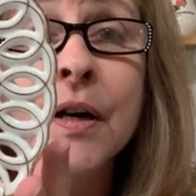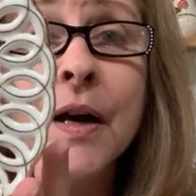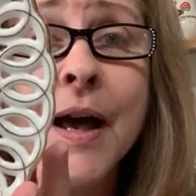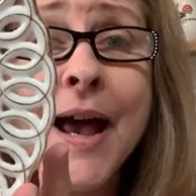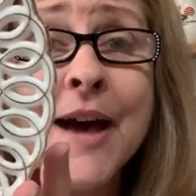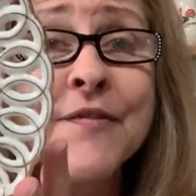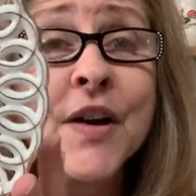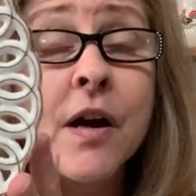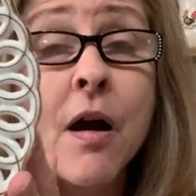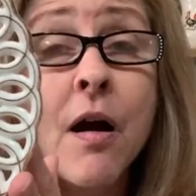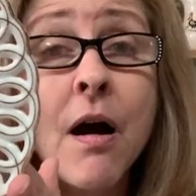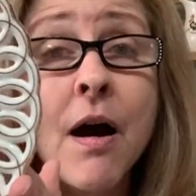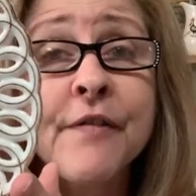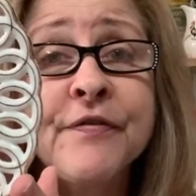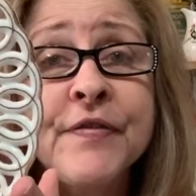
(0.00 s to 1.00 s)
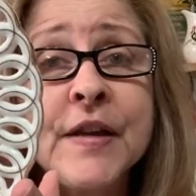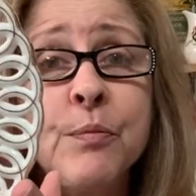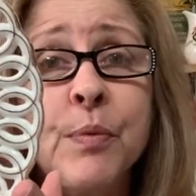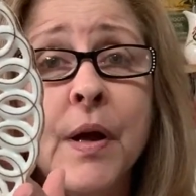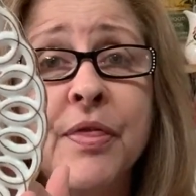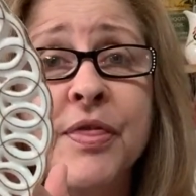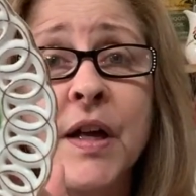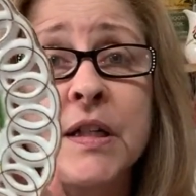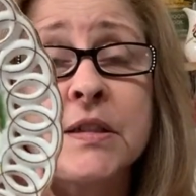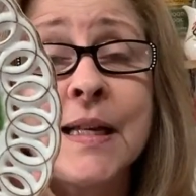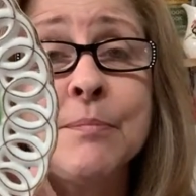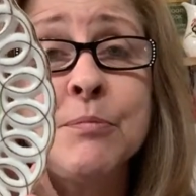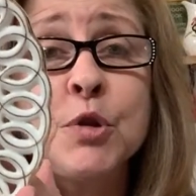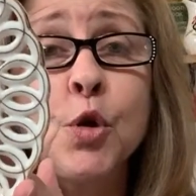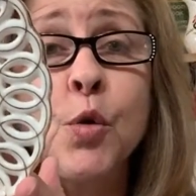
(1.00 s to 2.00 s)
Have a coffee with us.
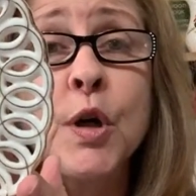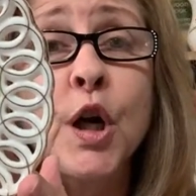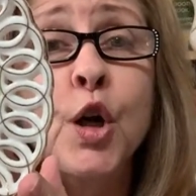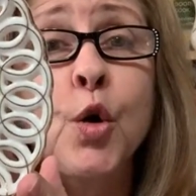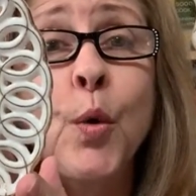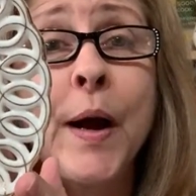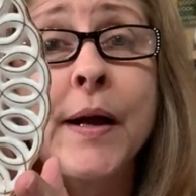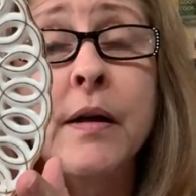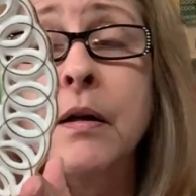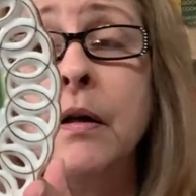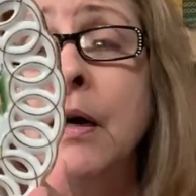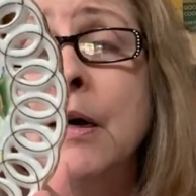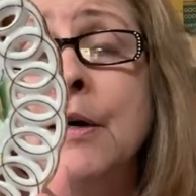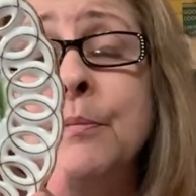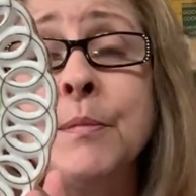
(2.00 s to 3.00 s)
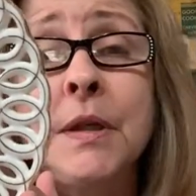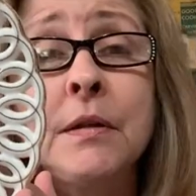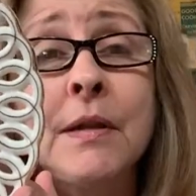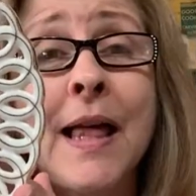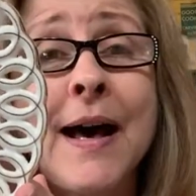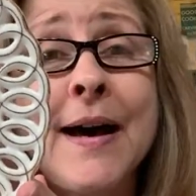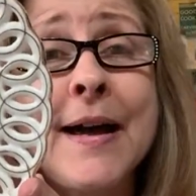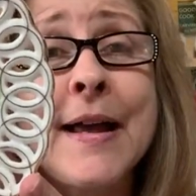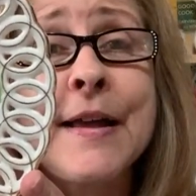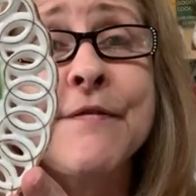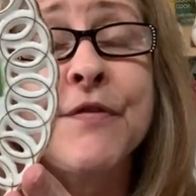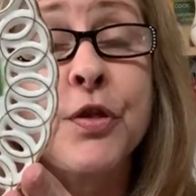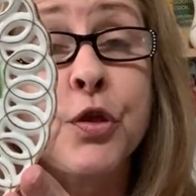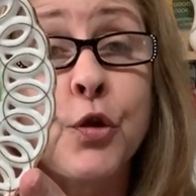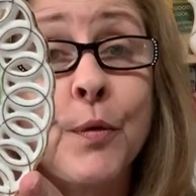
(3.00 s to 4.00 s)
I'm doing a quick um, live
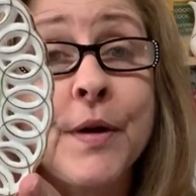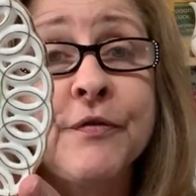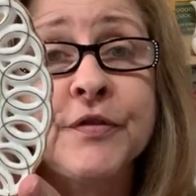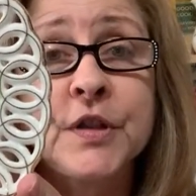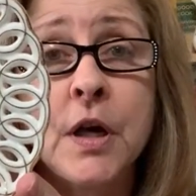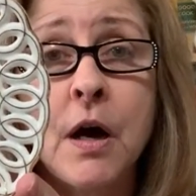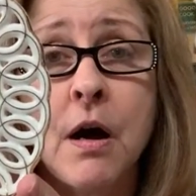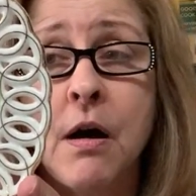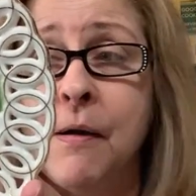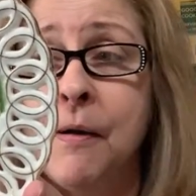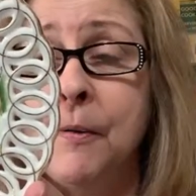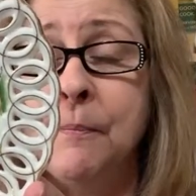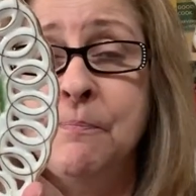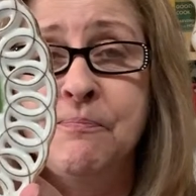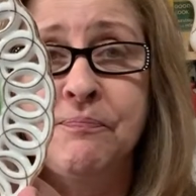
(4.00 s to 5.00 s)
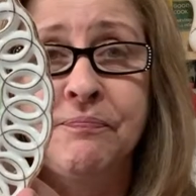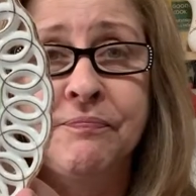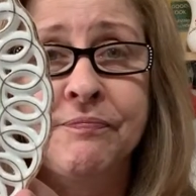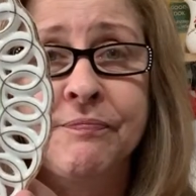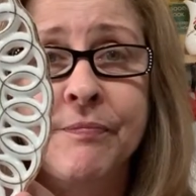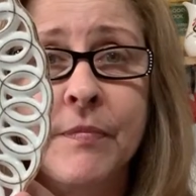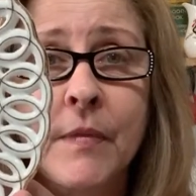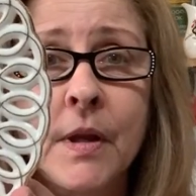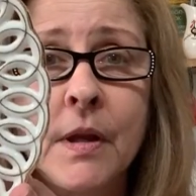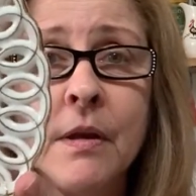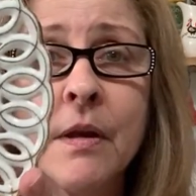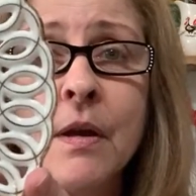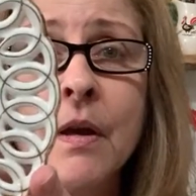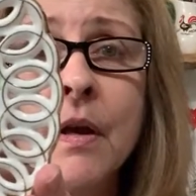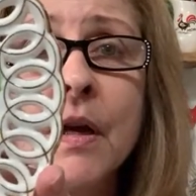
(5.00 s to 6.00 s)
thrift haul.
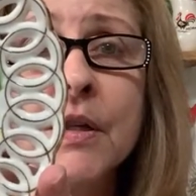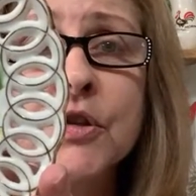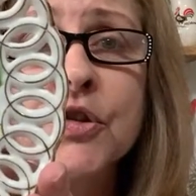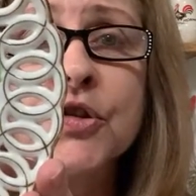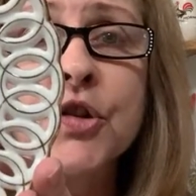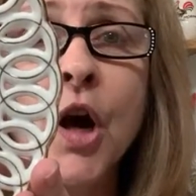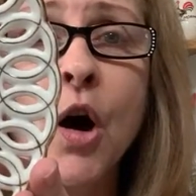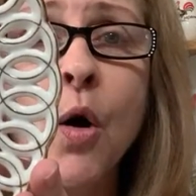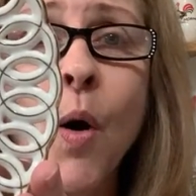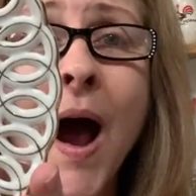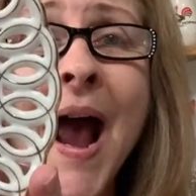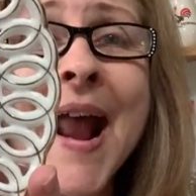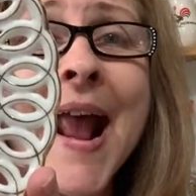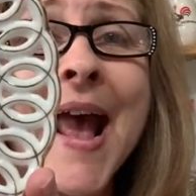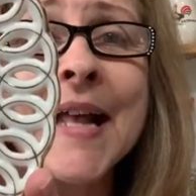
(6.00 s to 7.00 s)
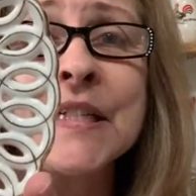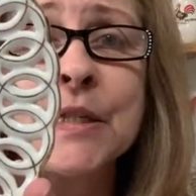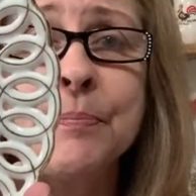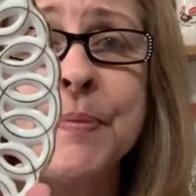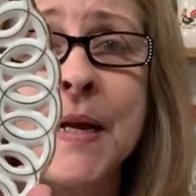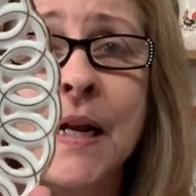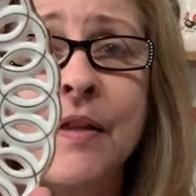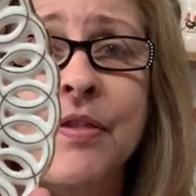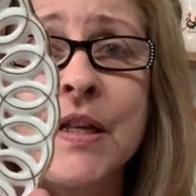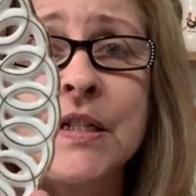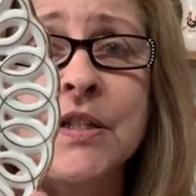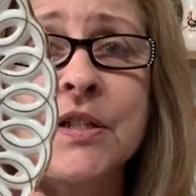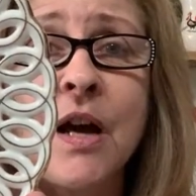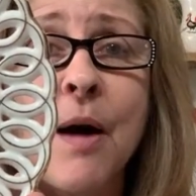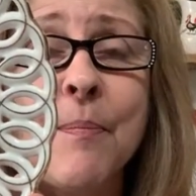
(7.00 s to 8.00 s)
So I had to pick
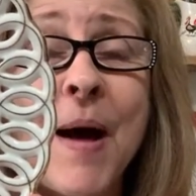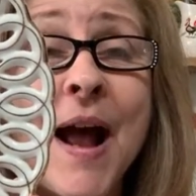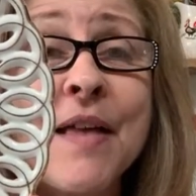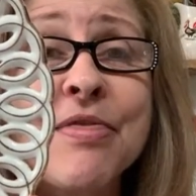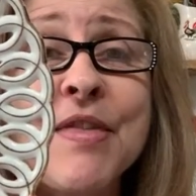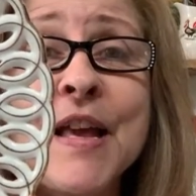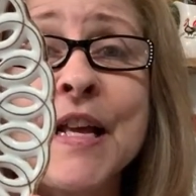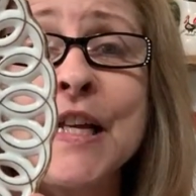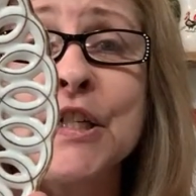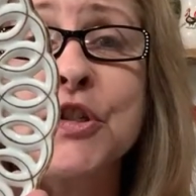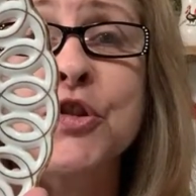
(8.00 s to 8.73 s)
this up. I think it's